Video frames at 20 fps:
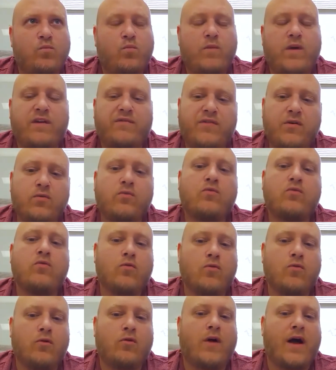If you
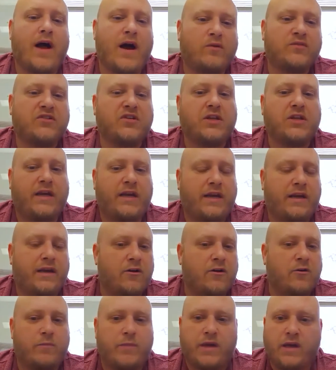Google house cleaning
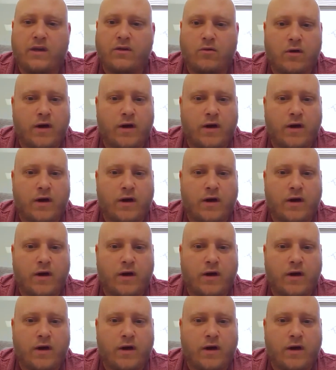near me or